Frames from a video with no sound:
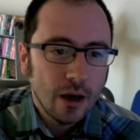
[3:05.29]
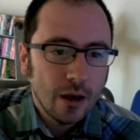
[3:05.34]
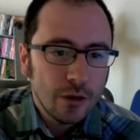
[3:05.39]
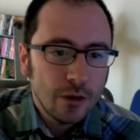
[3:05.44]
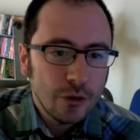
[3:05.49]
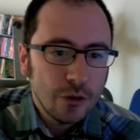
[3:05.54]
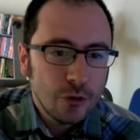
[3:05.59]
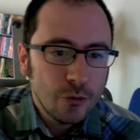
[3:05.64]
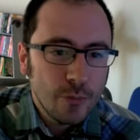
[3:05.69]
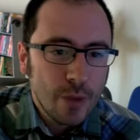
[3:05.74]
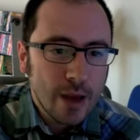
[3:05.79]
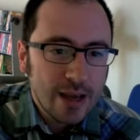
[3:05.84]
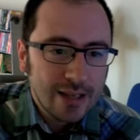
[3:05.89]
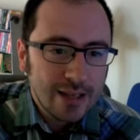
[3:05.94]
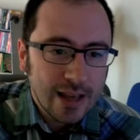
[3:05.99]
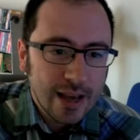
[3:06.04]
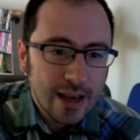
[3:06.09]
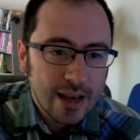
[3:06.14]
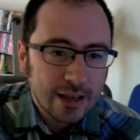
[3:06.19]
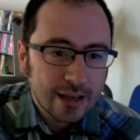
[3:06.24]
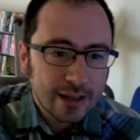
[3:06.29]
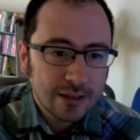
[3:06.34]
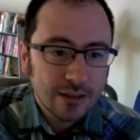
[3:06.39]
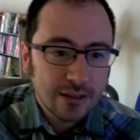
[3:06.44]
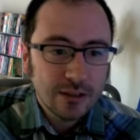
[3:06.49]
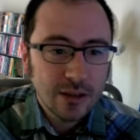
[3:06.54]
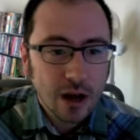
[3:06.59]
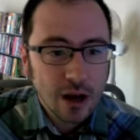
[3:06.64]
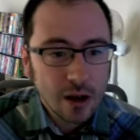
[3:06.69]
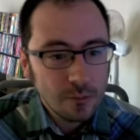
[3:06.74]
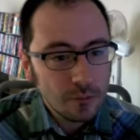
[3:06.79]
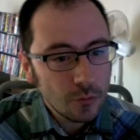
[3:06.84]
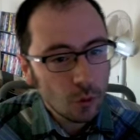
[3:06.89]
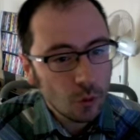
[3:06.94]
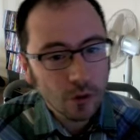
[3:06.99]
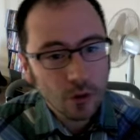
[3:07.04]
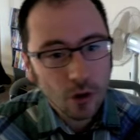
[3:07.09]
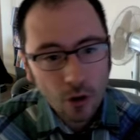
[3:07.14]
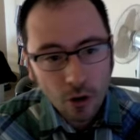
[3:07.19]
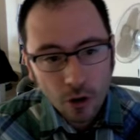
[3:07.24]
You may take some
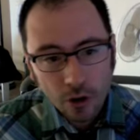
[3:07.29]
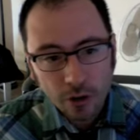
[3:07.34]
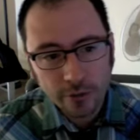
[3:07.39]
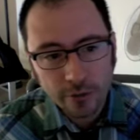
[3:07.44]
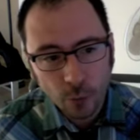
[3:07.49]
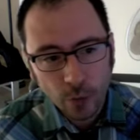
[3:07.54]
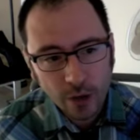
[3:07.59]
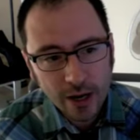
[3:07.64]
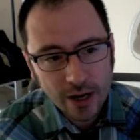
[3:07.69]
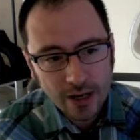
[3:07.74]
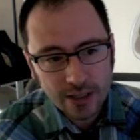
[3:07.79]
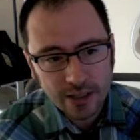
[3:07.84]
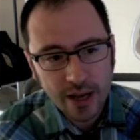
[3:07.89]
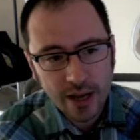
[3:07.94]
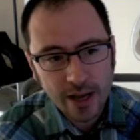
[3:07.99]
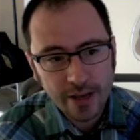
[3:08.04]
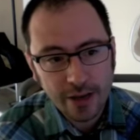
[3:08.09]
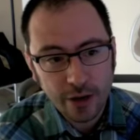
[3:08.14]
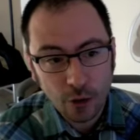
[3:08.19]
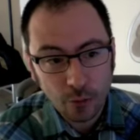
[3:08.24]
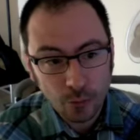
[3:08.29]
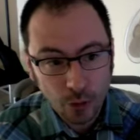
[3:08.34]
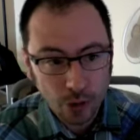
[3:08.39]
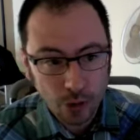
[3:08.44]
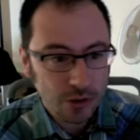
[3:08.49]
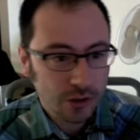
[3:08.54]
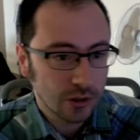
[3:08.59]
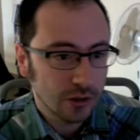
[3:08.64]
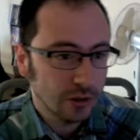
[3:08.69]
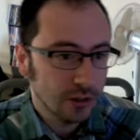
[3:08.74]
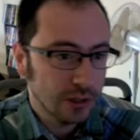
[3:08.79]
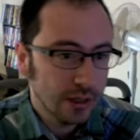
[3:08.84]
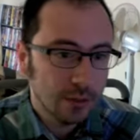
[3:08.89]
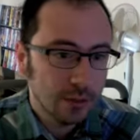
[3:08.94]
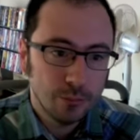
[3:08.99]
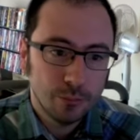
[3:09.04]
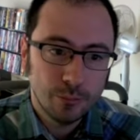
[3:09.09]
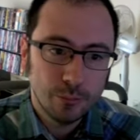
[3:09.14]
or all of what I say here personally,